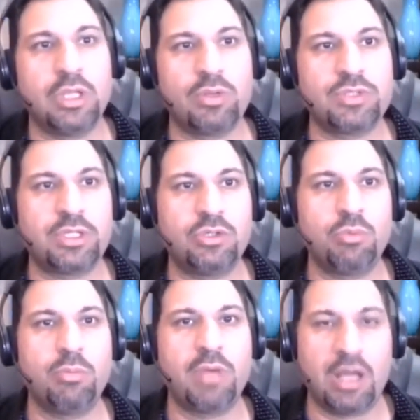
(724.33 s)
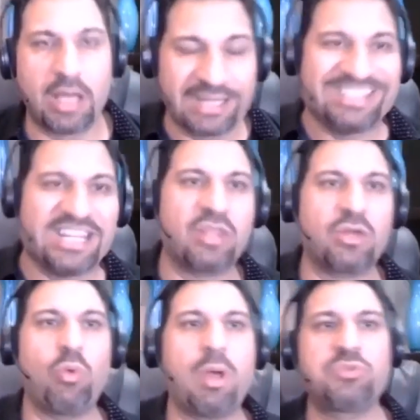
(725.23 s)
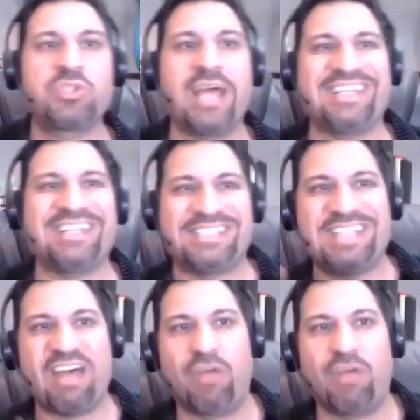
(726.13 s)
there is a another website is